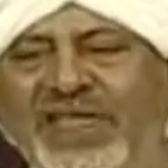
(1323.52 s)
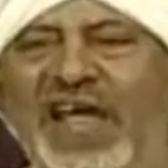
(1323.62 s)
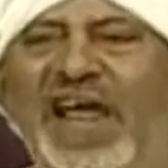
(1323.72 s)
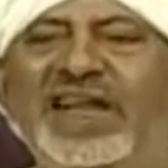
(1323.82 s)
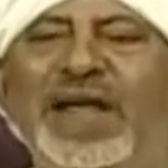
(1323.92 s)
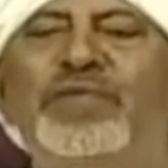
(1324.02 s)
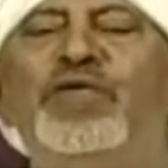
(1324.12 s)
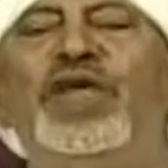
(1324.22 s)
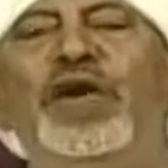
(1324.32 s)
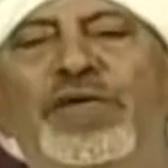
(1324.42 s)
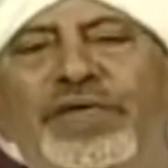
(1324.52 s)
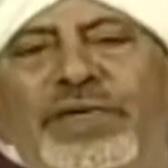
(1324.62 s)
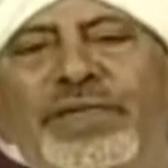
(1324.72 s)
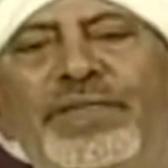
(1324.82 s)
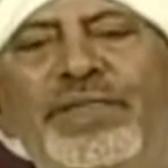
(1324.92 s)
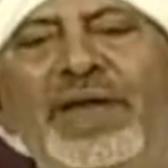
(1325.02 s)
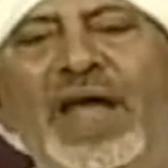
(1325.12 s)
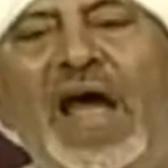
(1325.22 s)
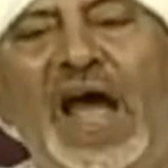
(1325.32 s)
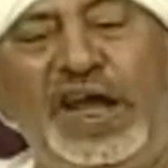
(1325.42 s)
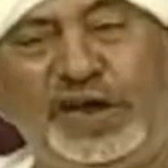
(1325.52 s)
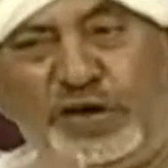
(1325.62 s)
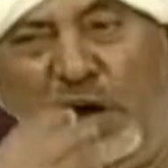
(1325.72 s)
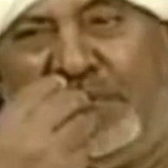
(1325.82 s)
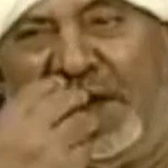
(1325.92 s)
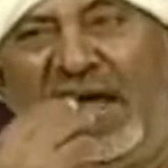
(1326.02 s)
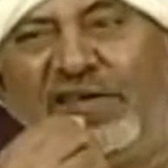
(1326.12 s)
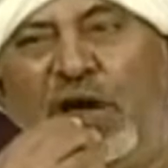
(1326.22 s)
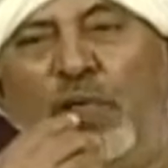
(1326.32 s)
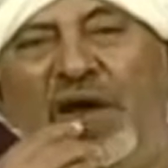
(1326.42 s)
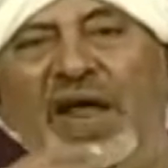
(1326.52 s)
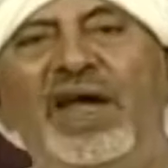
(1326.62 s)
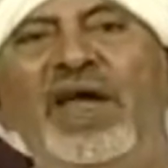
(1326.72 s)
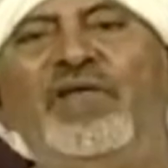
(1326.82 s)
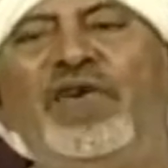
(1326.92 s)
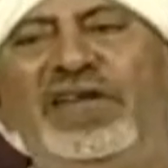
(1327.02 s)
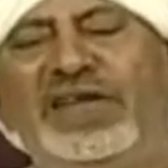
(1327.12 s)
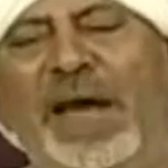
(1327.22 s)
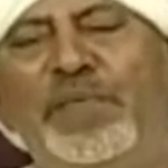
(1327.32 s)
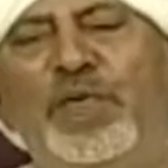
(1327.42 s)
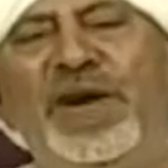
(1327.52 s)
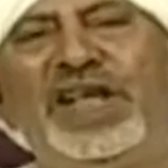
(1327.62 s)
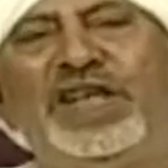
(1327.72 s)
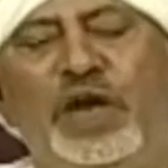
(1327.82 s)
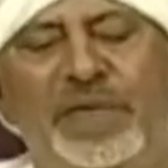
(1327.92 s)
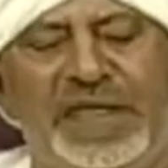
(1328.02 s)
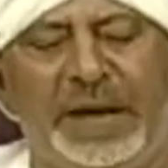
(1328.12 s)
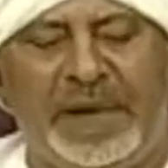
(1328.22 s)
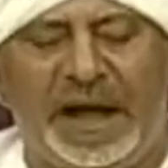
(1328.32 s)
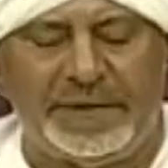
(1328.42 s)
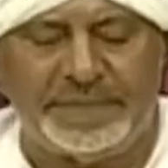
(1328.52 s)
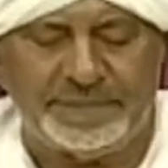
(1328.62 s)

the air comes to the nose. I stop the air somewhere. For example, when I stop the ma.